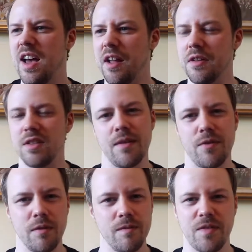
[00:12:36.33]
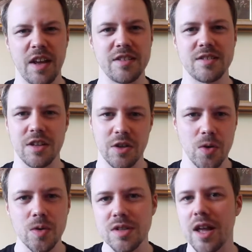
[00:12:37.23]
and different things to
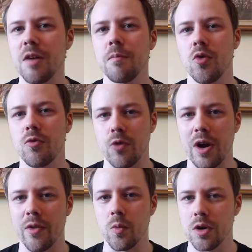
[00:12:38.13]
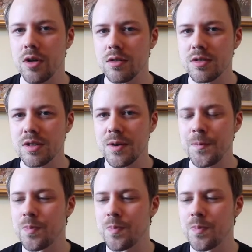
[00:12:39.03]
use to help you throughout the worlds.